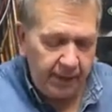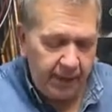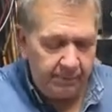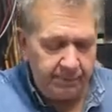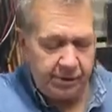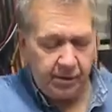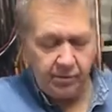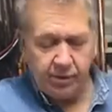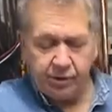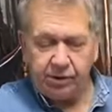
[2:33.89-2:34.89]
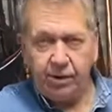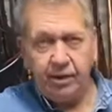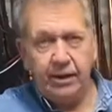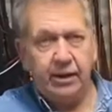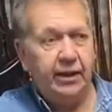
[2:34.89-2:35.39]
absolutely
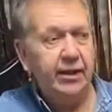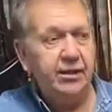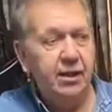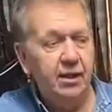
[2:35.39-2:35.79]
stunning kit.